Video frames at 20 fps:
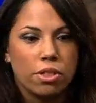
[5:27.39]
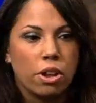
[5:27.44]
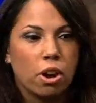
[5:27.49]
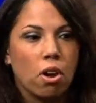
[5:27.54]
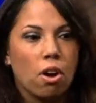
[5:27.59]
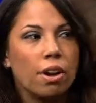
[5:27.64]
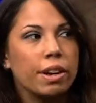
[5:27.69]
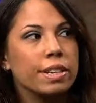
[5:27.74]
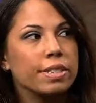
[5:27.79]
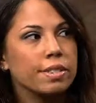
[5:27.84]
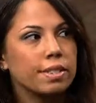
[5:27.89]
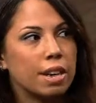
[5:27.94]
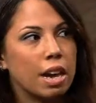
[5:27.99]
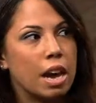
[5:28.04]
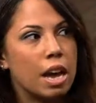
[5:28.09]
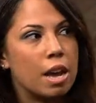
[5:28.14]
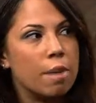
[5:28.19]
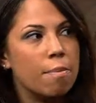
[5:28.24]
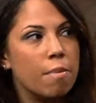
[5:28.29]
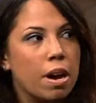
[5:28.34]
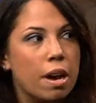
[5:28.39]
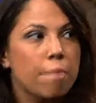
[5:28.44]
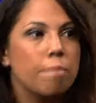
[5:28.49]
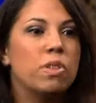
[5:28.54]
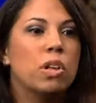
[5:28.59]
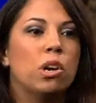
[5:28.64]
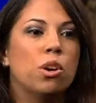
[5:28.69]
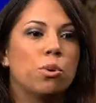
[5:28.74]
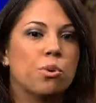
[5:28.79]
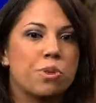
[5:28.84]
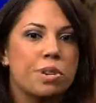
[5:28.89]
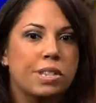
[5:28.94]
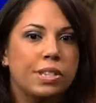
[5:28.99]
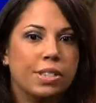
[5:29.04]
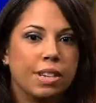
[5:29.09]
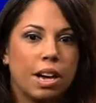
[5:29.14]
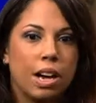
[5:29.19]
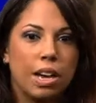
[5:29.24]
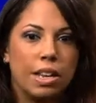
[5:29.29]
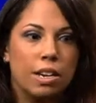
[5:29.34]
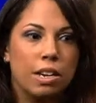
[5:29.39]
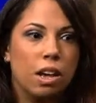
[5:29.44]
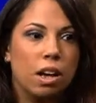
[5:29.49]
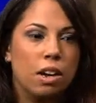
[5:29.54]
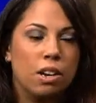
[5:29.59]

the longest time, the Lower East Side